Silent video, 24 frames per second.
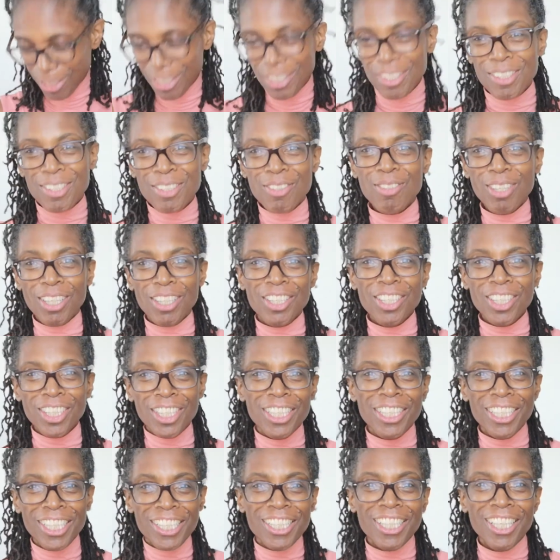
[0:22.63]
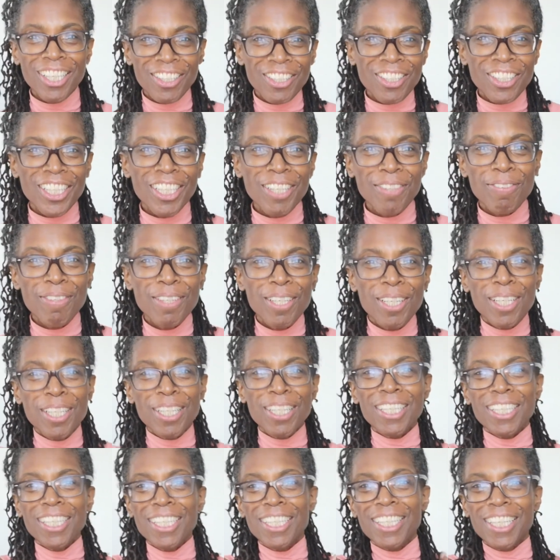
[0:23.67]
structure, just touch it,
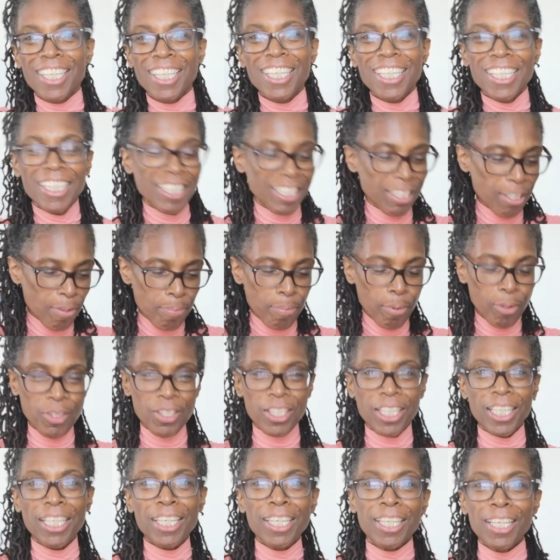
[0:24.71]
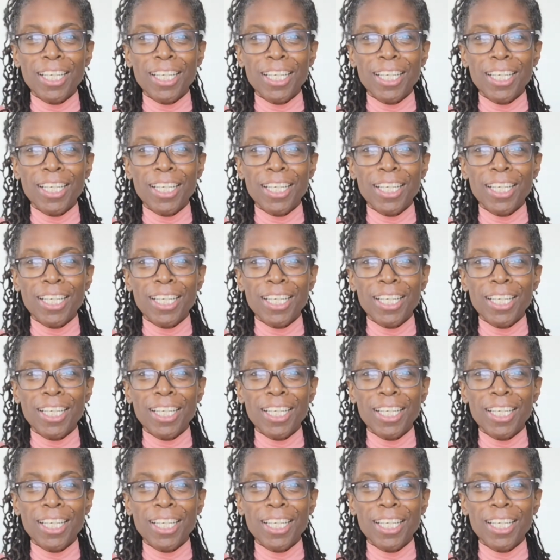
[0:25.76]
your body.